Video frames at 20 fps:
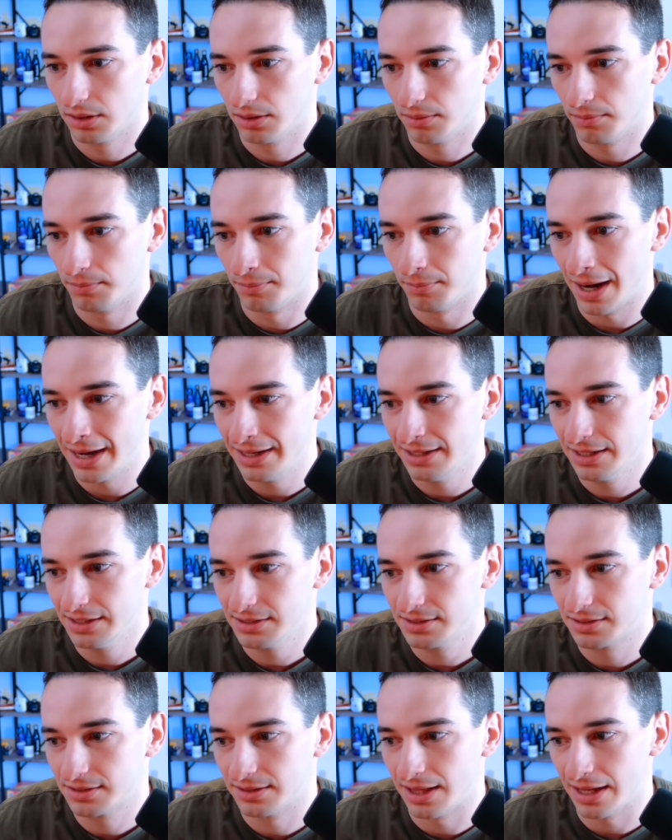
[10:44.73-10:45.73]

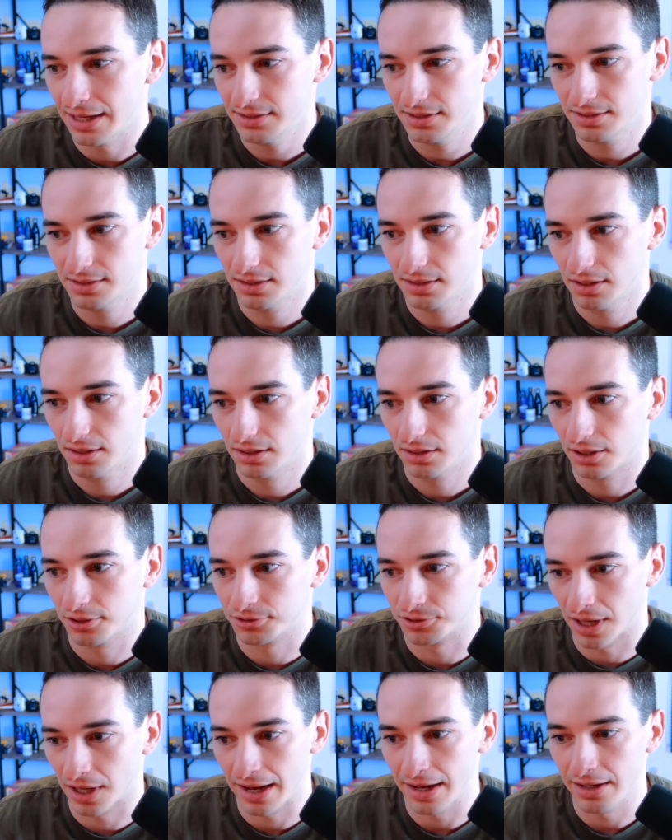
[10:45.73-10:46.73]
minus this
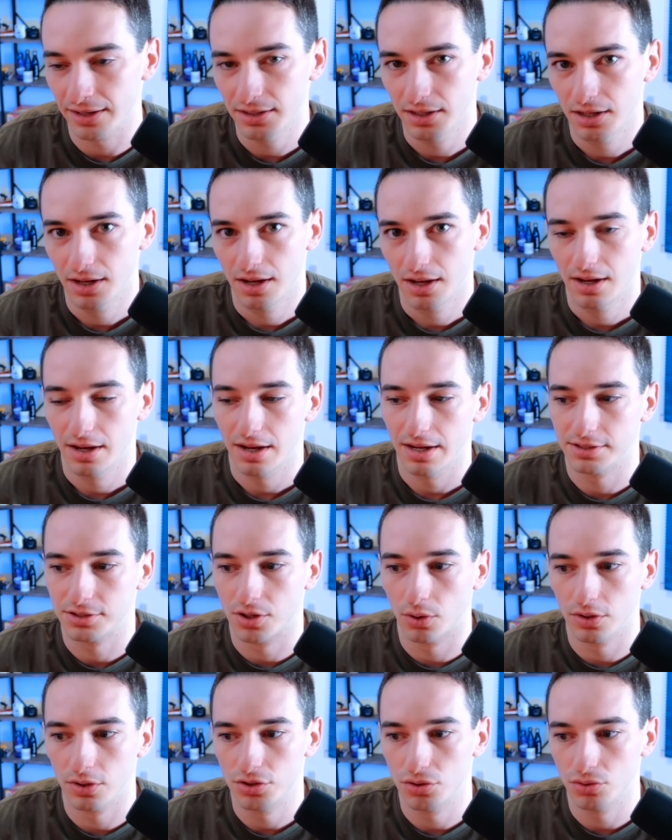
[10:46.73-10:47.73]
array is
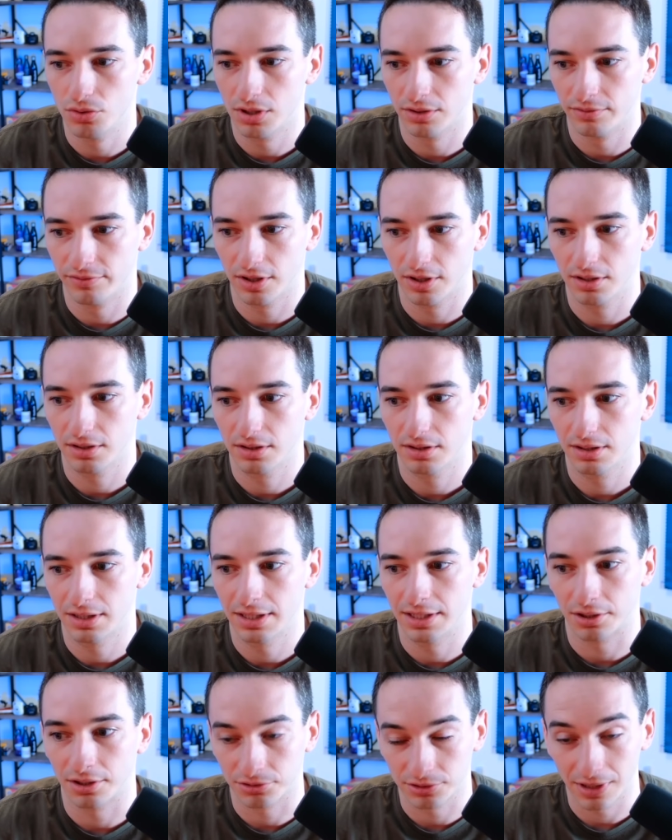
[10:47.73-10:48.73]
going to convert
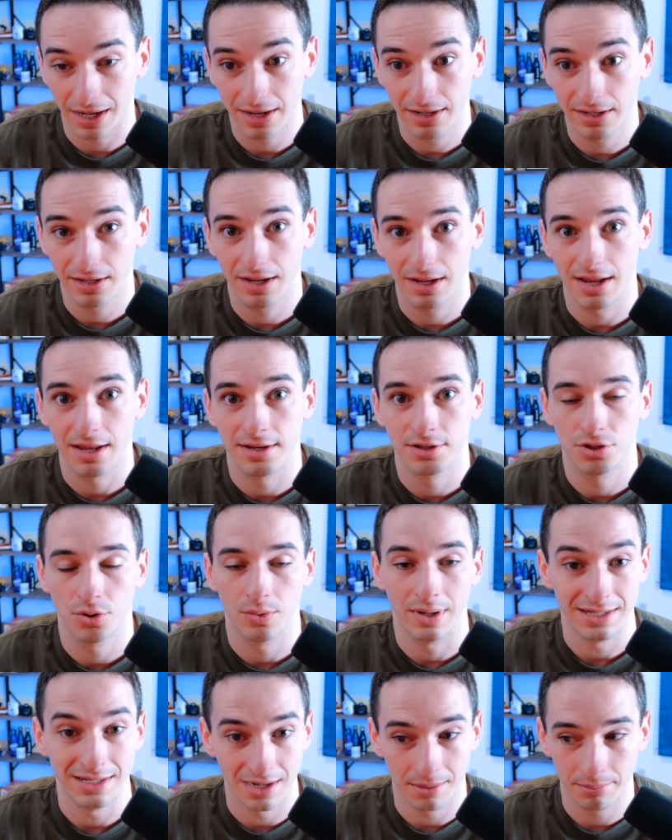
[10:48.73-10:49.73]
the array
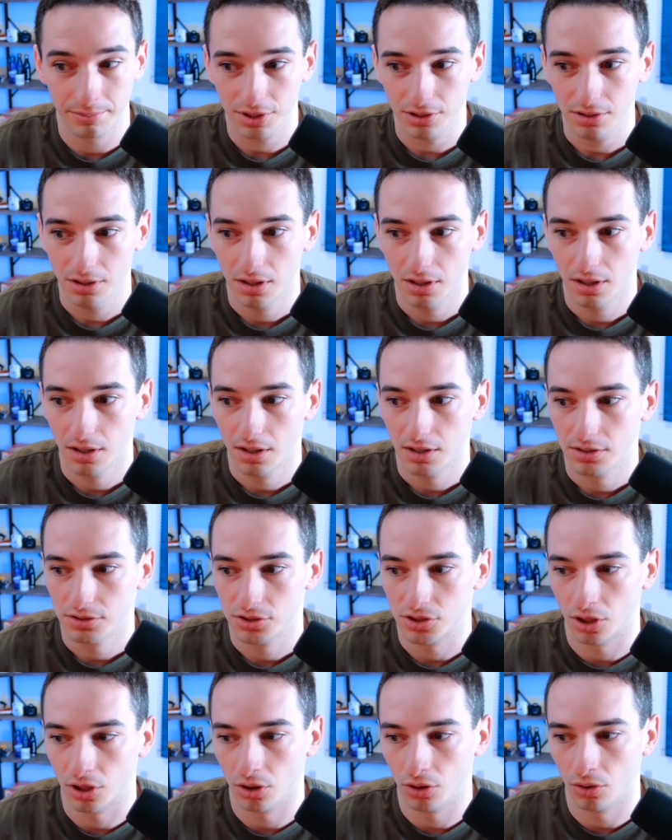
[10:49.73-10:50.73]
into a number.
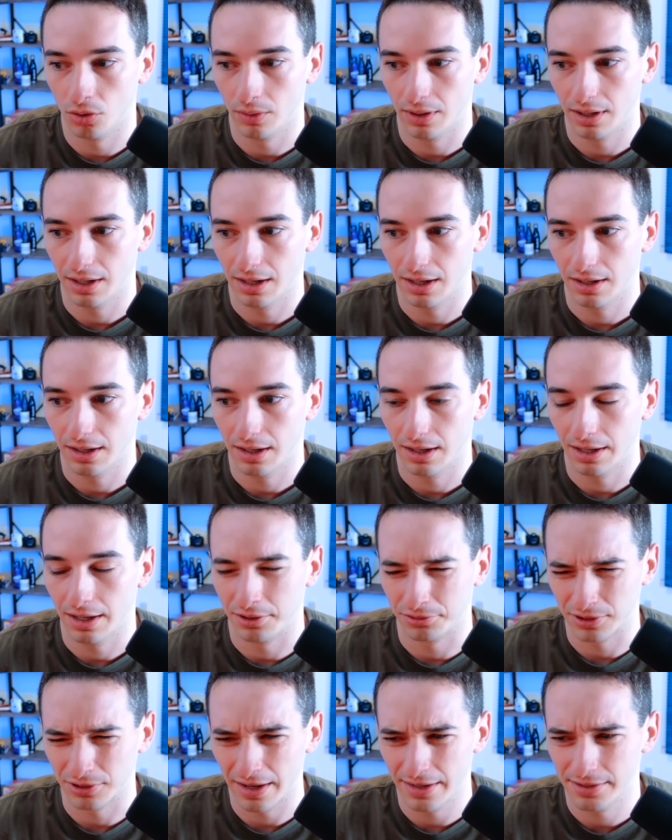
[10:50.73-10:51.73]
So an
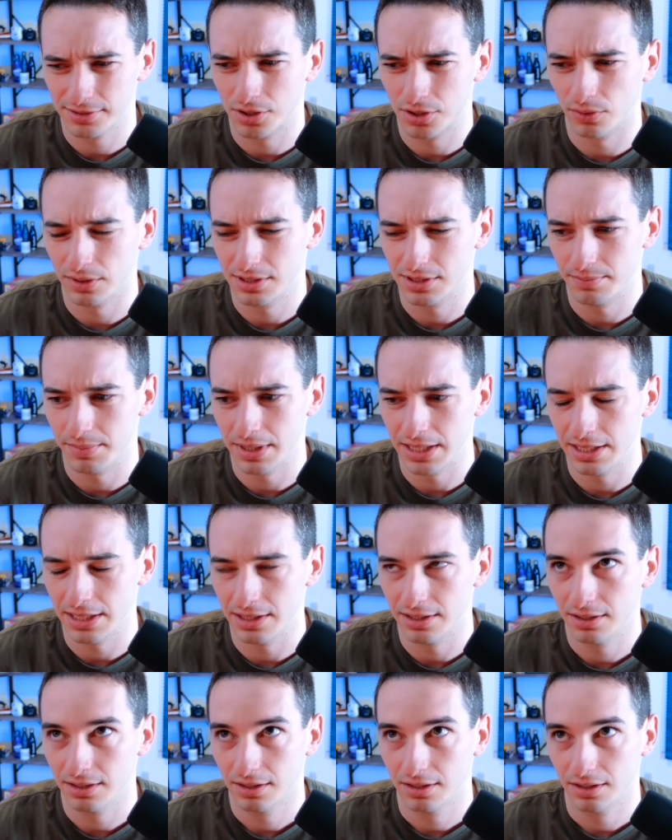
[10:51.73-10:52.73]
array is going to
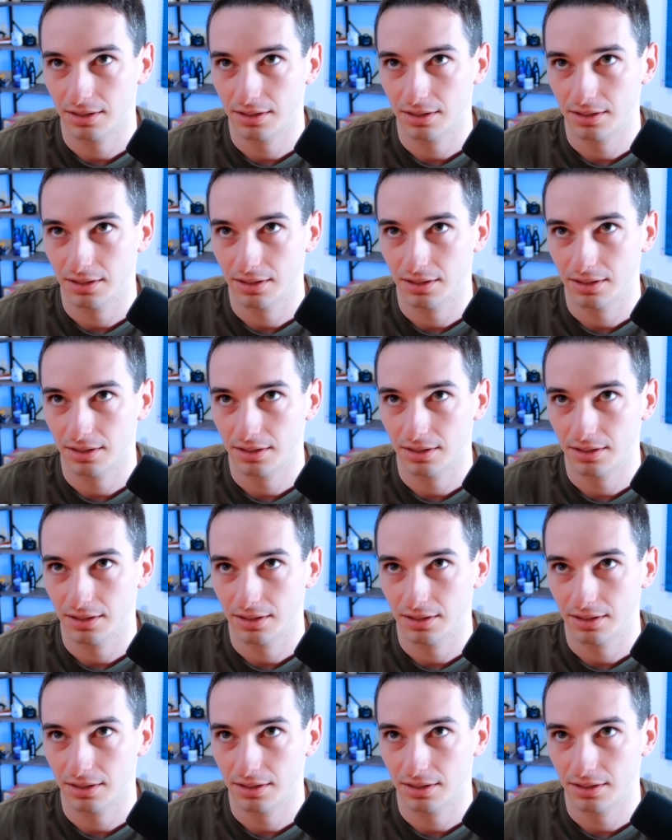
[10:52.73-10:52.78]
be